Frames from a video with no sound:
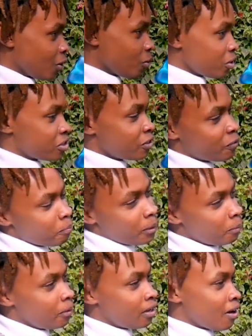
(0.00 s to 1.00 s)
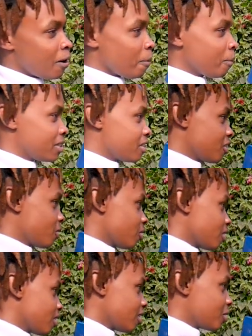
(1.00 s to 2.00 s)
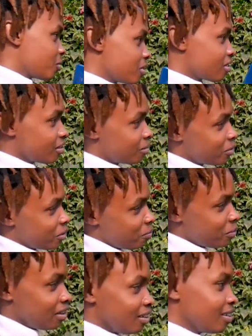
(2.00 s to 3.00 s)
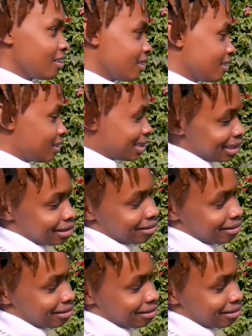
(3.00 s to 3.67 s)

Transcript: What if maybe um, I take you on a date, we see maybe...